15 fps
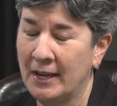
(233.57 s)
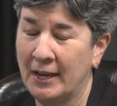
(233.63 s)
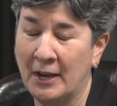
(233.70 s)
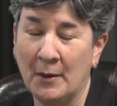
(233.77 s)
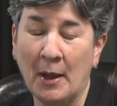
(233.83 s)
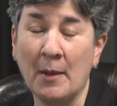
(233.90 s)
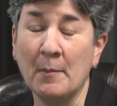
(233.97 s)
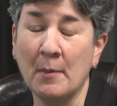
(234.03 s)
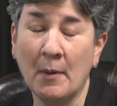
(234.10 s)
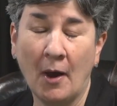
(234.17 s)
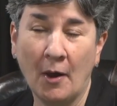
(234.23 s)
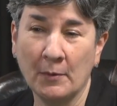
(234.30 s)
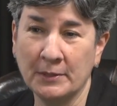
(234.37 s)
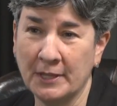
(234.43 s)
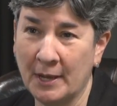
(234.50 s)
Uh, I'm
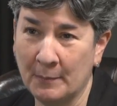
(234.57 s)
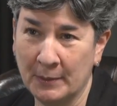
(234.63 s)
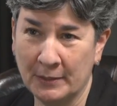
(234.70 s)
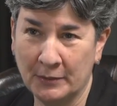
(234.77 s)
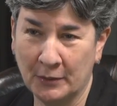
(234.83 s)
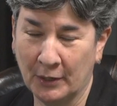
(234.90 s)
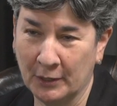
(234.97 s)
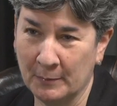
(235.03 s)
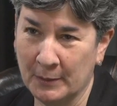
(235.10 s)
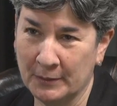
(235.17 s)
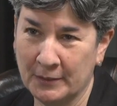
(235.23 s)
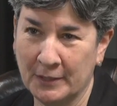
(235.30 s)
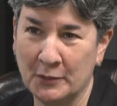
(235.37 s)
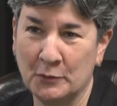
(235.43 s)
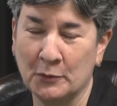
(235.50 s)
always happy to talk
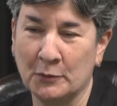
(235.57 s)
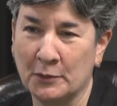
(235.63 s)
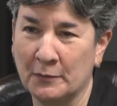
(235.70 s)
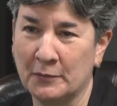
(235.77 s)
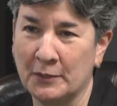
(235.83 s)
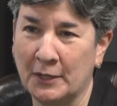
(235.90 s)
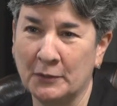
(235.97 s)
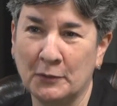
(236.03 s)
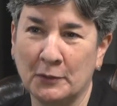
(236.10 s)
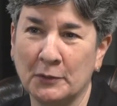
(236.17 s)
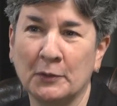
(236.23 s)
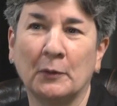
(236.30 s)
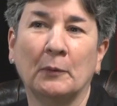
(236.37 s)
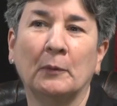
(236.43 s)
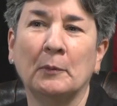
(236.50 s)
about St. Joseph Center,
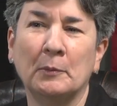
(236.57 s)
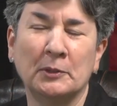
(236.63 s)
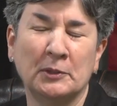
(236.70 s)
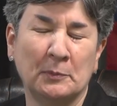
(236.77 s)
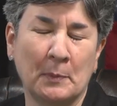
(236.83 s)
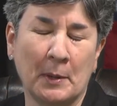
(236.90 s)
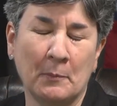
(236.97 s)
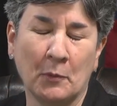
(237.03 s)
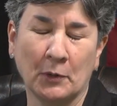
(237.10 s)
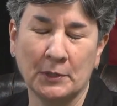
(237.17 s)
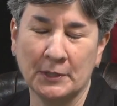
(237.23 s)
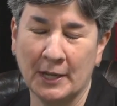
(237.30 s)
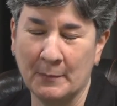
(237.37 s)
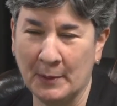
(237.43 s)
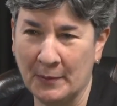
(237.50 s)
so we'll spend more
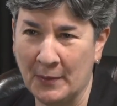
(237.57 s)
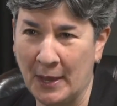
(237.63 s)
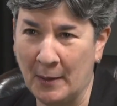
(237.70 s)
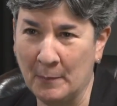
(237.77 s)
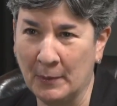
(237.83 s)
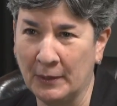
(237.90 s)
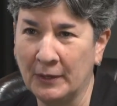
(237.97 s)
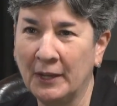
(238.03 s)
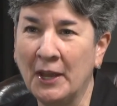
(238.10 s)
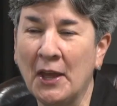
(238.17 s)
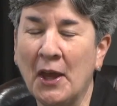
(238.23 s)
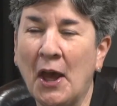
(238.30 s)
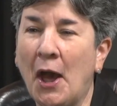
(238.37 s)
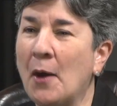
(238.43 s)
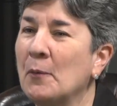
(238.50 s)
time on that.
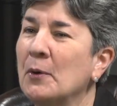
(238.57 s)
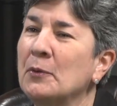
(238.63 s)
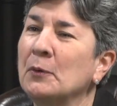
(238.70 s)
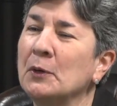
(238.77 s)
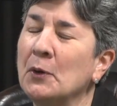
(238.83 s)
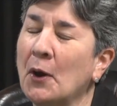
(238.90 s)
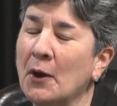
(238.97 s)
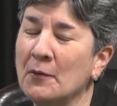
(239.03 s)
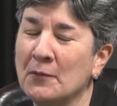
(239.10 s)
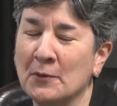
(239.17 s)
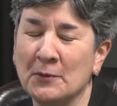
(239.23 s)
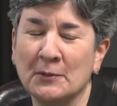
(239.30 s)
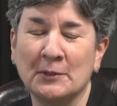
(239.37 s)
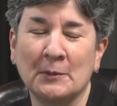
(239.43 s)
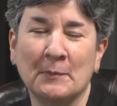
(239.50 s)
But uh, with regard
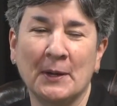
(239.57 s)
for, to